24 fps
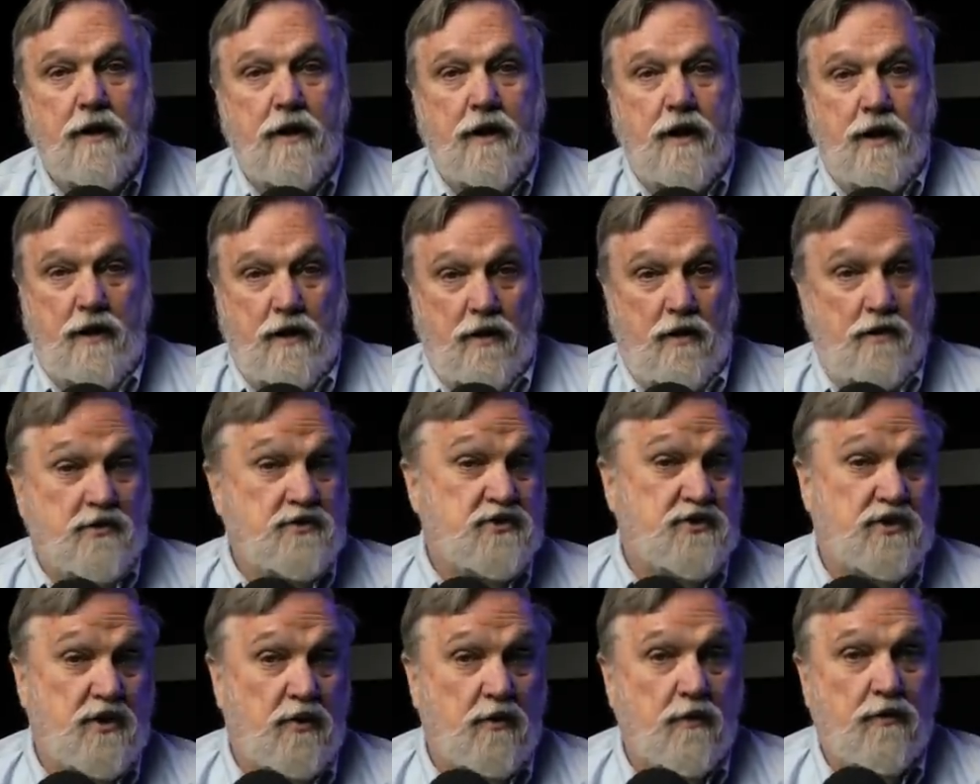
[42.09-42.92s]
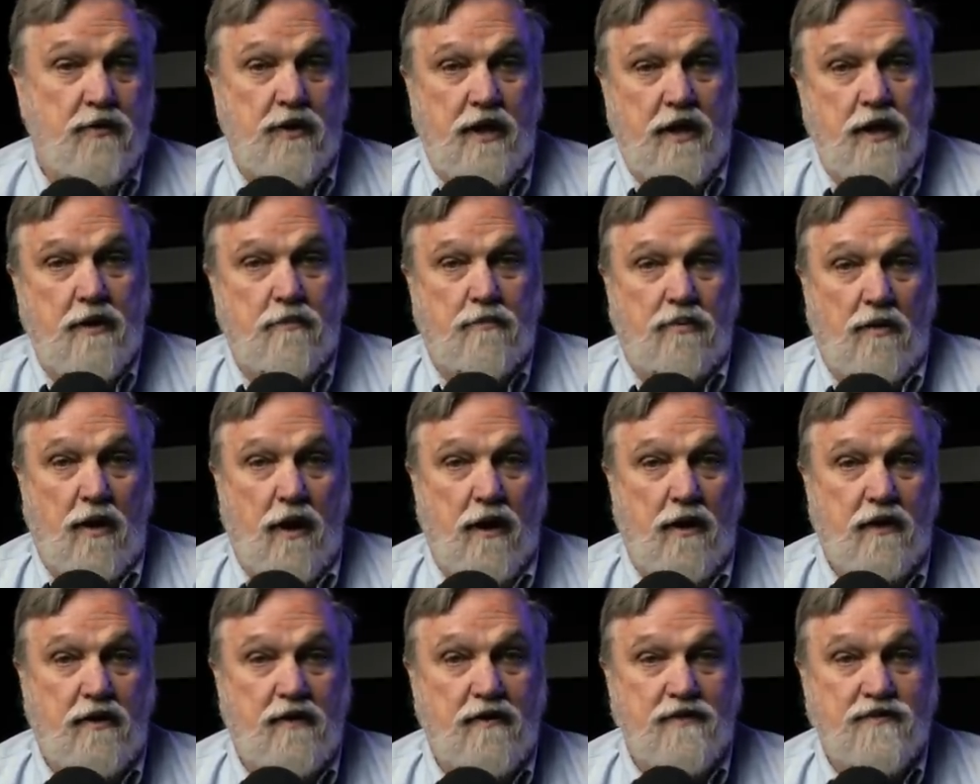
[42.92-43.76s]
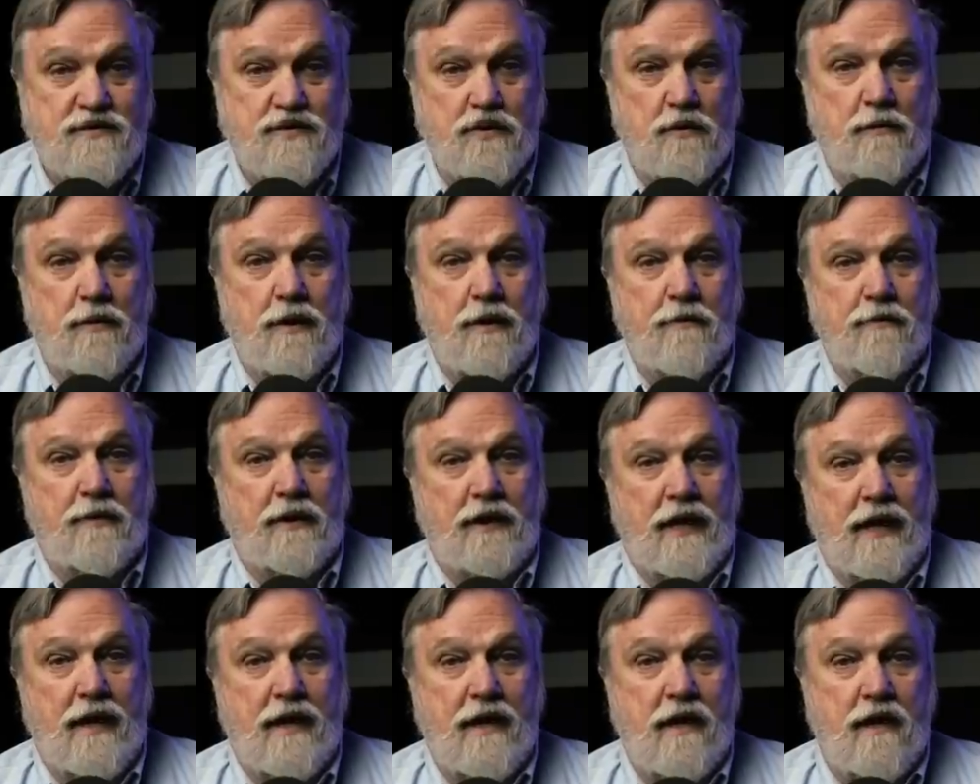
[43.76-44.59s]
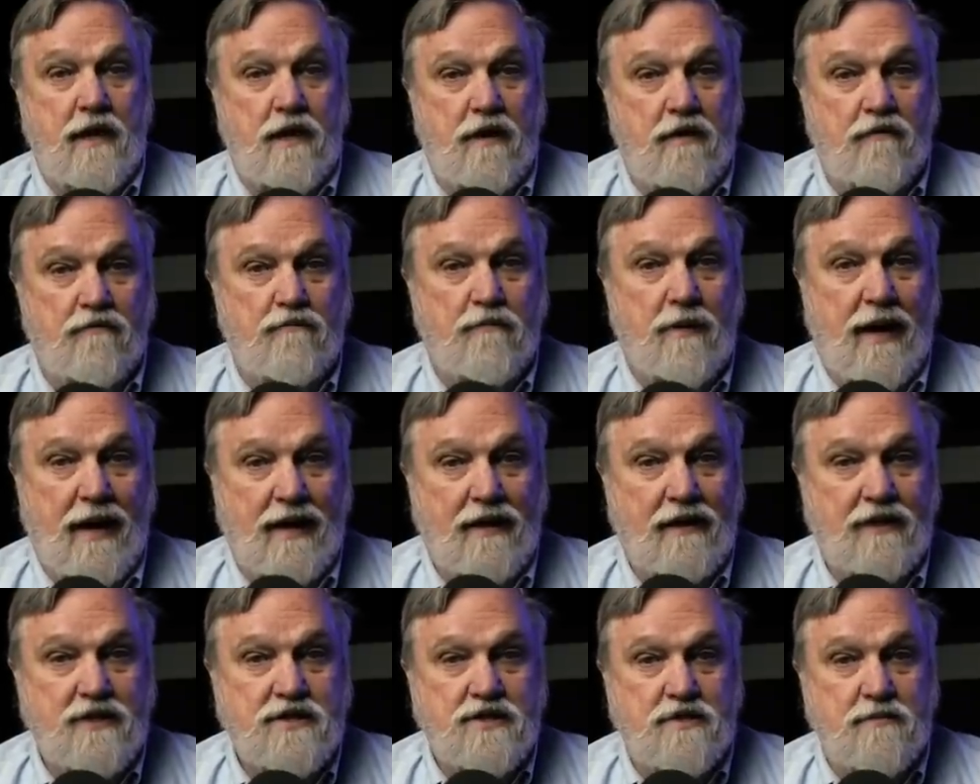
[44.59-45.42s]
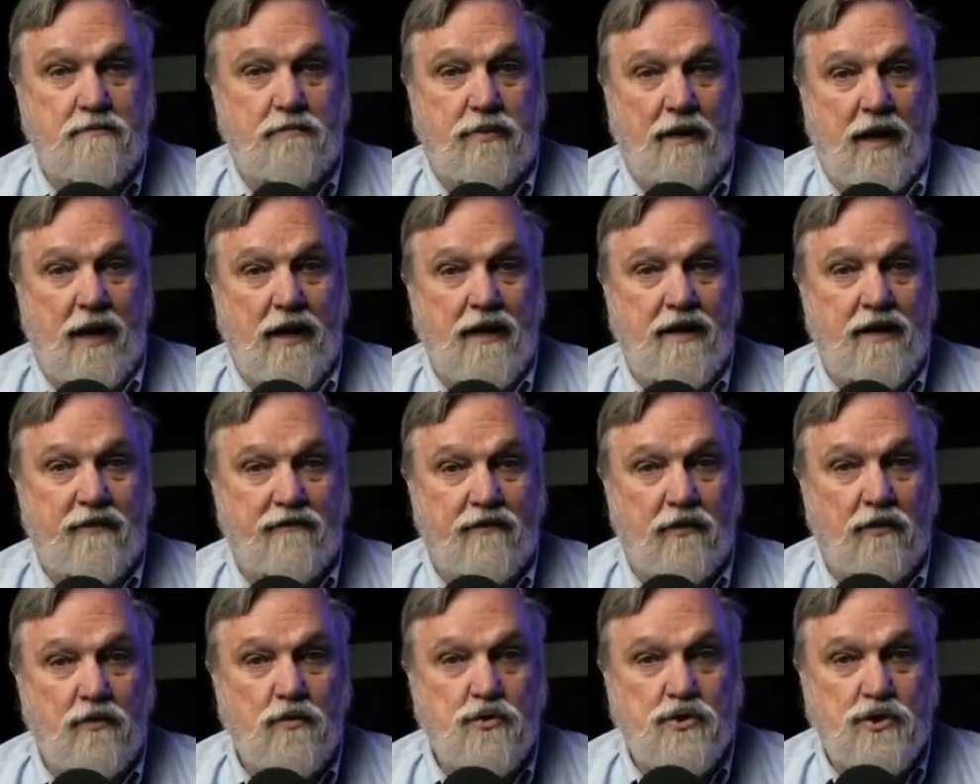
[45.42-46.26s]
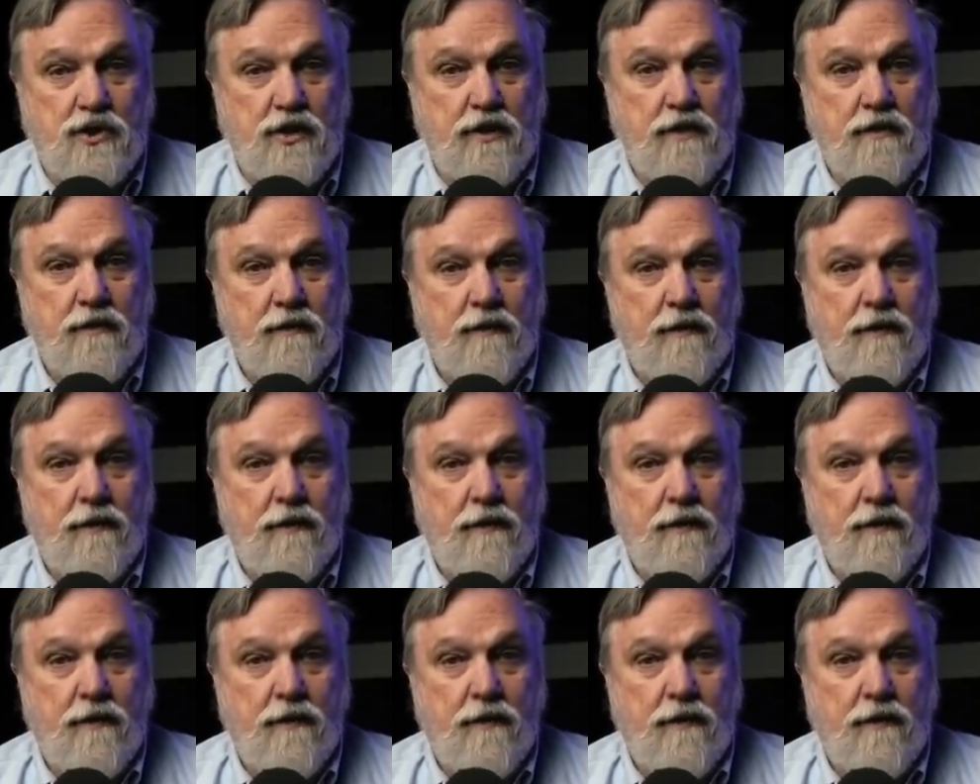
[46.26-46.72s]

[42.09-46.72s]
and also the end product of so many millennia of mindless and blind evolution.